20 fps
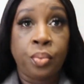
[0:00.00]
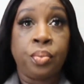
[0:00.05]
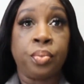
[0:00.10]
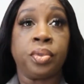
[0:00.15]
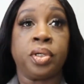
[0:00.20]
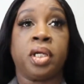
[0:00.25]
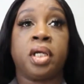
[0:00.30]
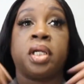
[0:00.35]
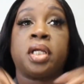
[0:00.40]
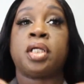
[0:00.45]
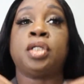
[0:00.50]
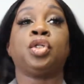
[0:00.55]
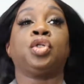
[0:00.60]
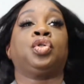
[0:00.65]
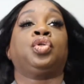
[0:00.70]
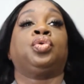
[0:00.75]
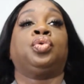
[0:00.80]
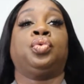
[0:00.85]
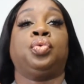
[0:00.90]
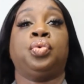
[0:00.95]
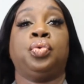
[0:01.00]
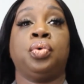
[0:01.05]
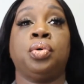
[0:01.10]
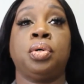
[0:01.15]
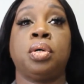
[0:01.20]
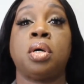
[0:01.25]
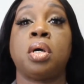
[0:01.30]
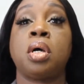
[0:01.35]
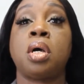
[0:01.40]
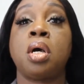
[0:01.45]
get into
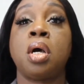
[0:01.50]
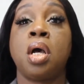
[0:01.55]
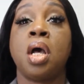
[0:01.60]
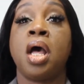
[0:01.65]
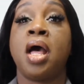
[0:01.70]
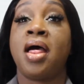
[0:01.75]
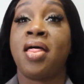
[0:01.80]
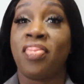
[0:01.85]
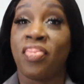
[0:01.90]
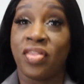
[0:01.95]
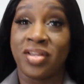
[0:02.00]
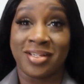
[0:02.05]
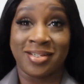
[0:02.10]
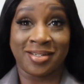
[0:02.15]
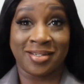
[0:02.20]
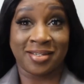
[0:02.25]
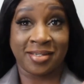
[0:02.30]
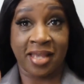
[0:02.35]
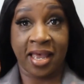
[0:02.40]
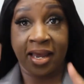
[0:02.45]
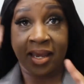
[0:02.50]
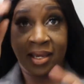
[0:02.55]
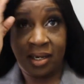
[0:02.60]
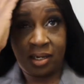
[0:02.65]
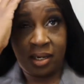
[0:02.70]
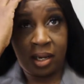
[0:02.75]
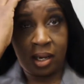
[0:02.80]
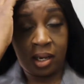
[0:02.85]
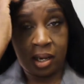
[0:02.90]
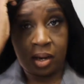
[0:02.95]
the
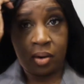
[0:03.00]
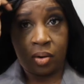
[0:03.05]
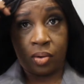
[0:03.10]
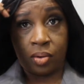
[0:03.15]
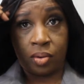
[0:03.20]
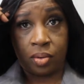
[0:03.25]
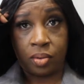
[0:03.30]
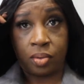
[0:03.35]
second hair.